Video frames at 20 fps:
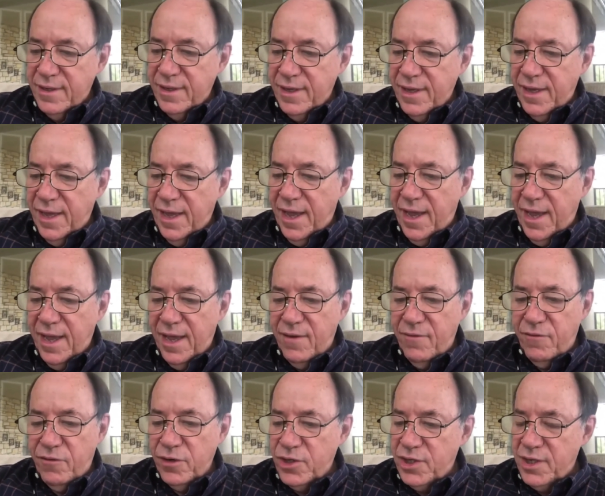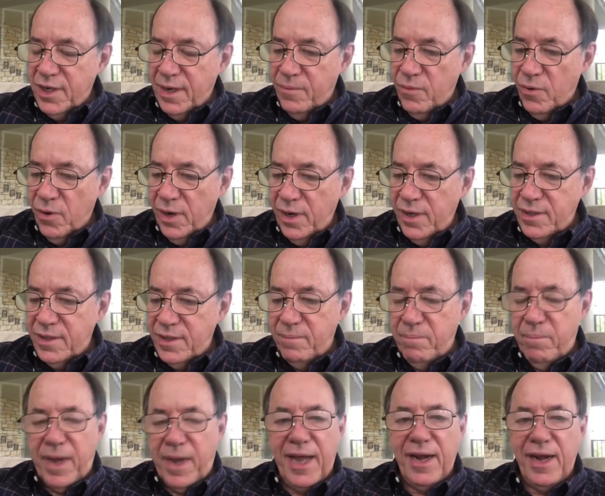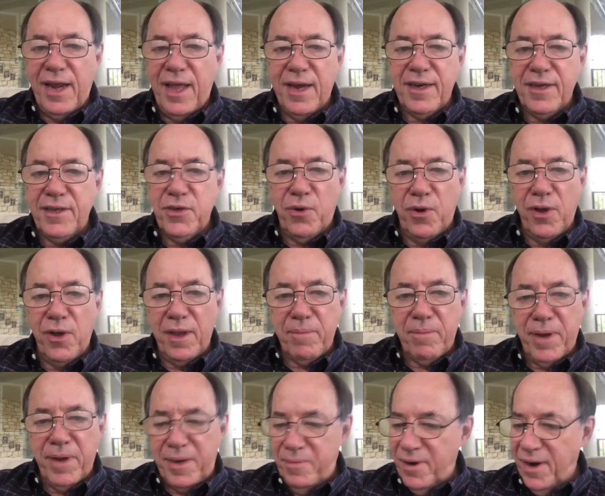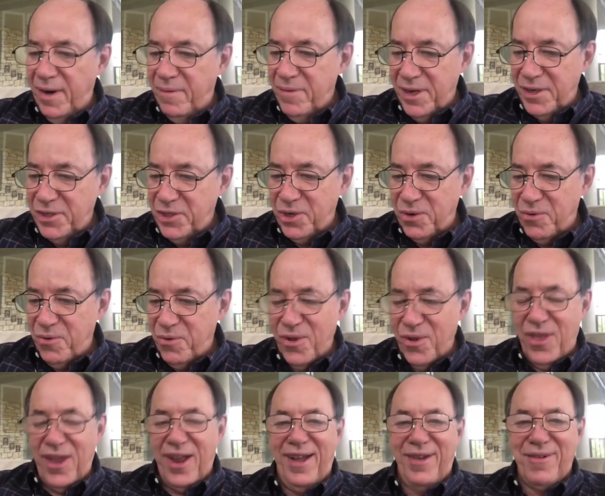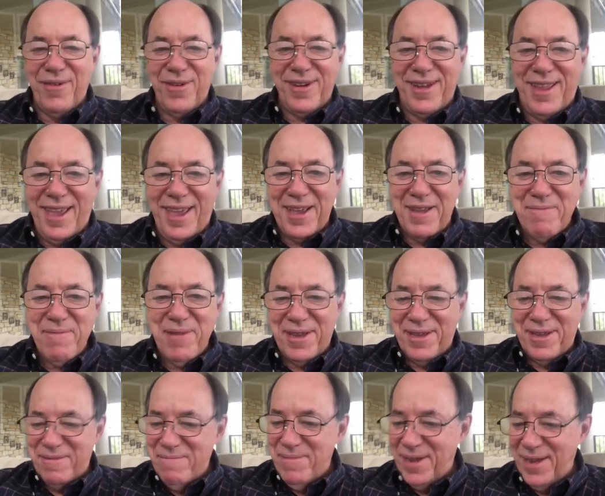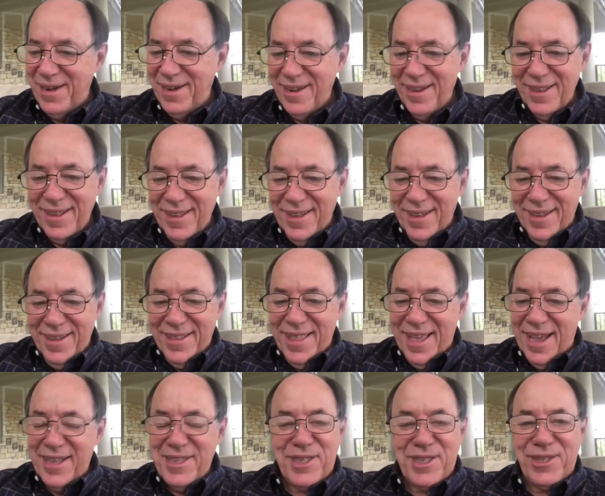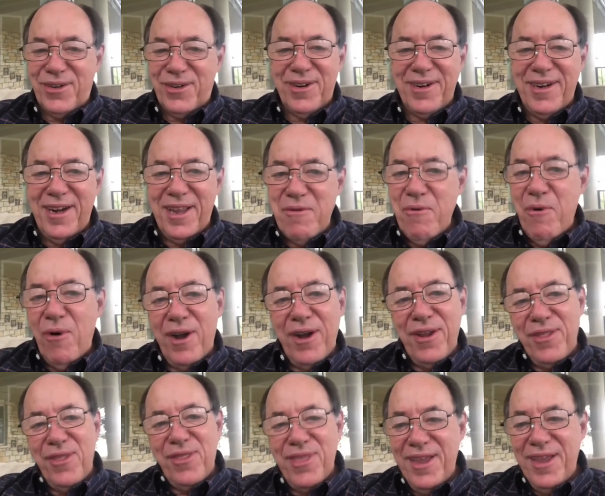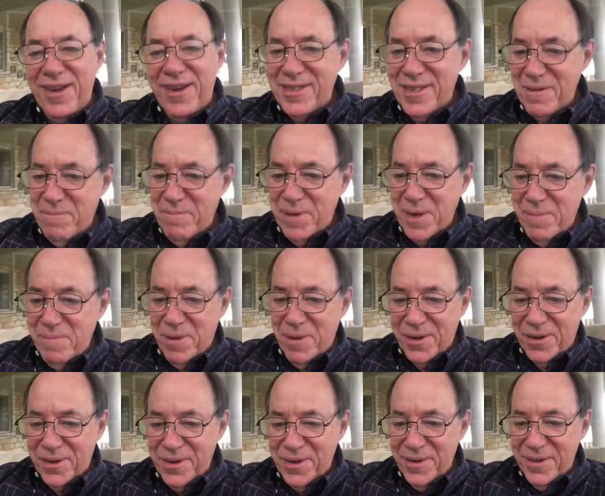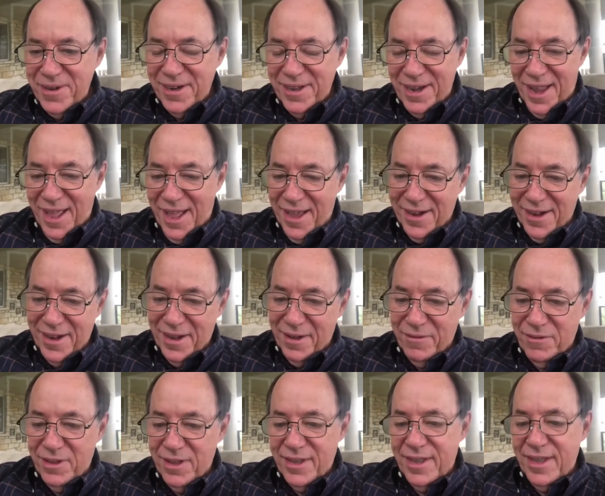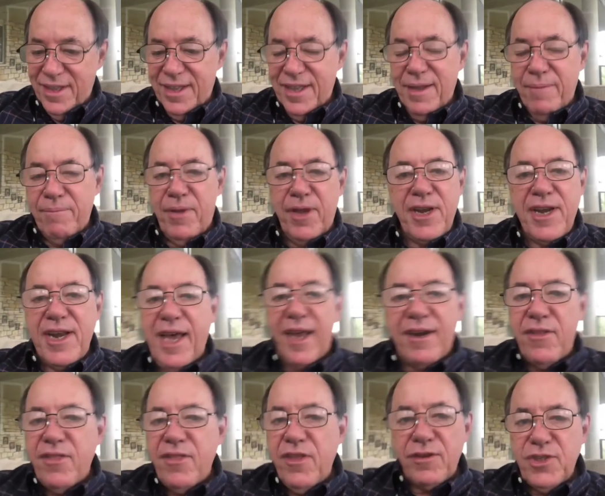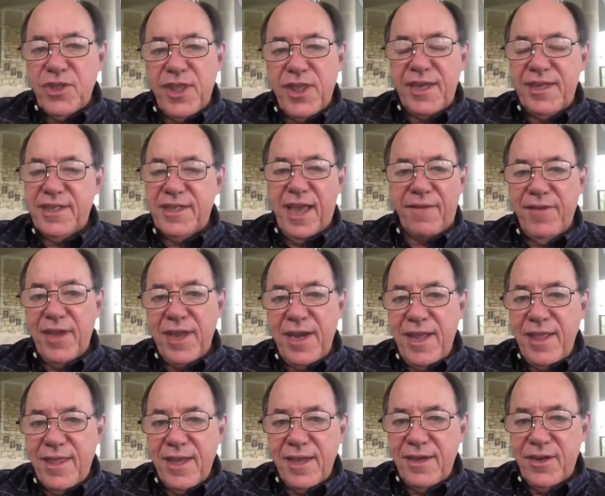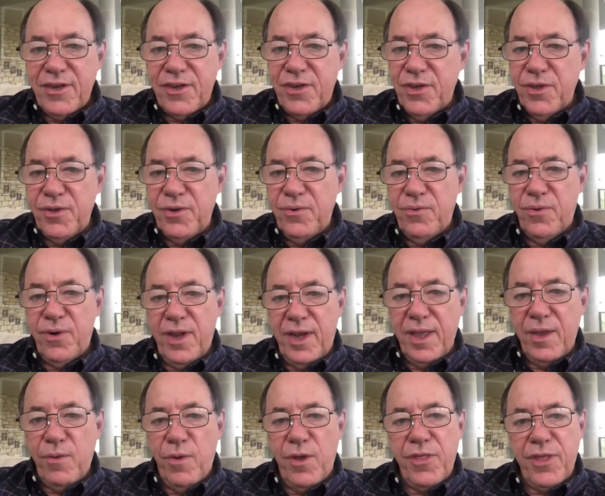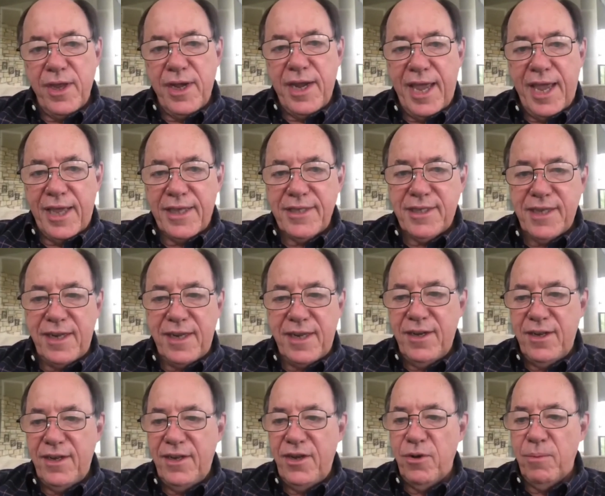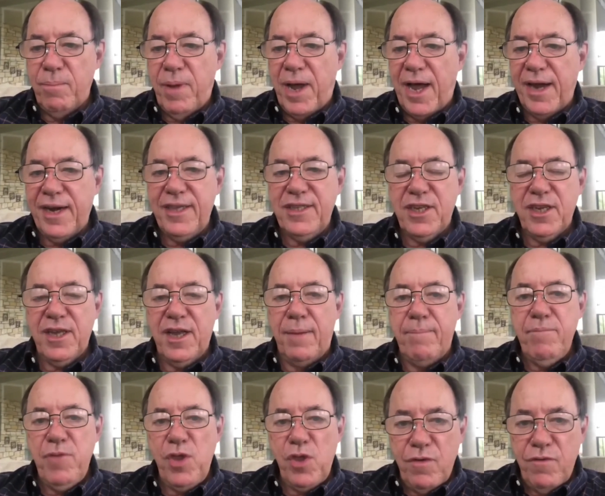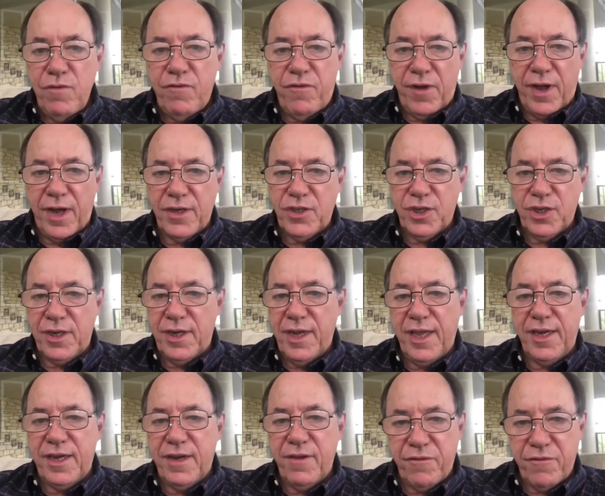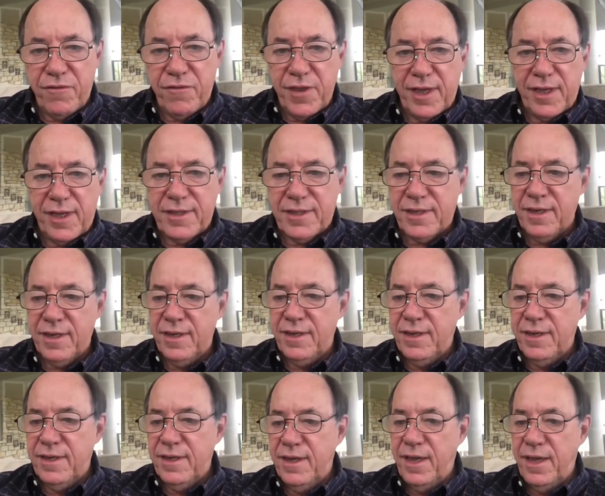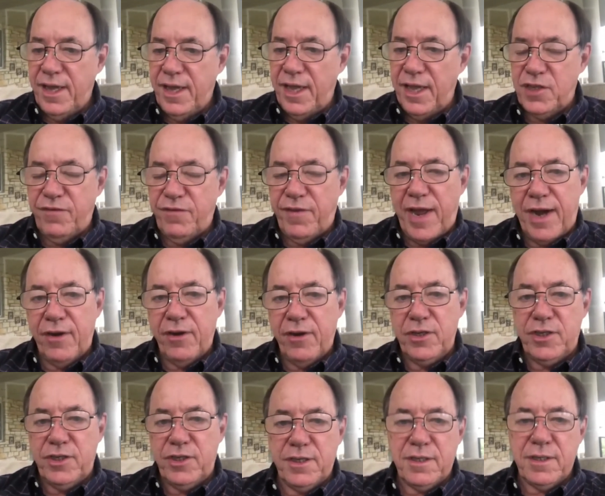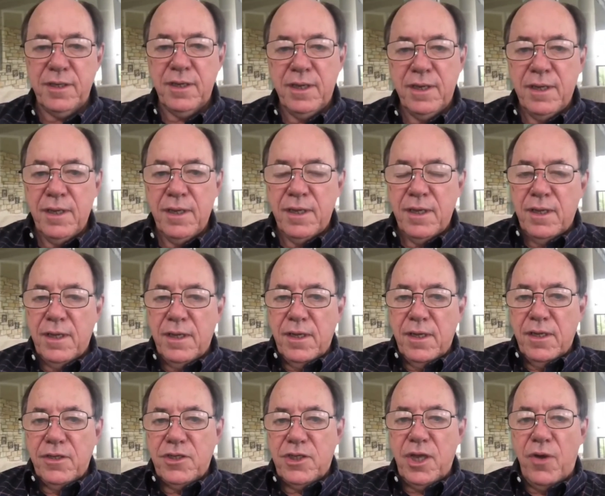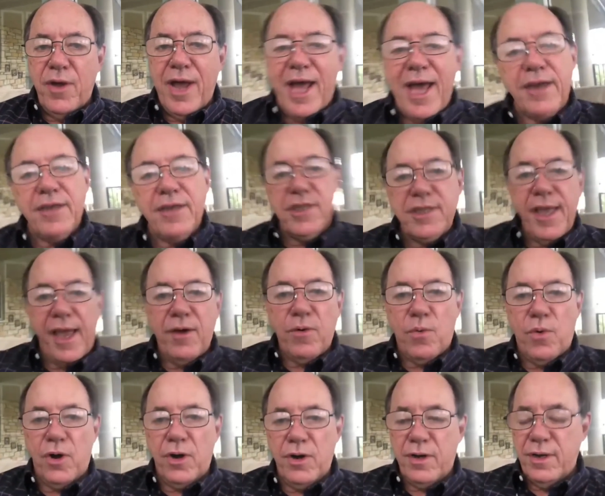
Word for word: and for some reason buy a lot of toilet paper. I'm not sure where that one came in, but that's certainly one of the things that people are doing a lot of. But none of those things have anything to do really with enhancing your body's immune function and defense against viruses. So, how does that work?